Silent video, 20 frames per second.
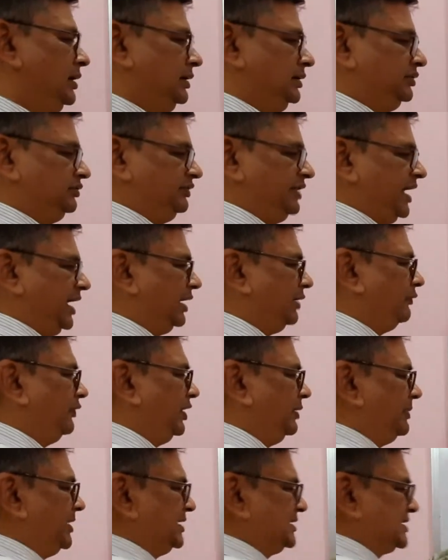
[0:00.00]
there will
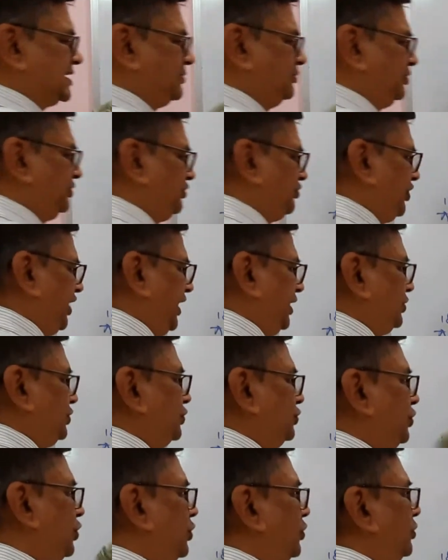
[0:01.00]
be some trick
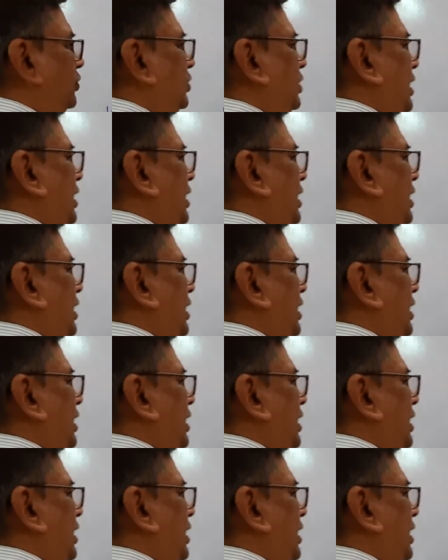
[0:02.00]
to know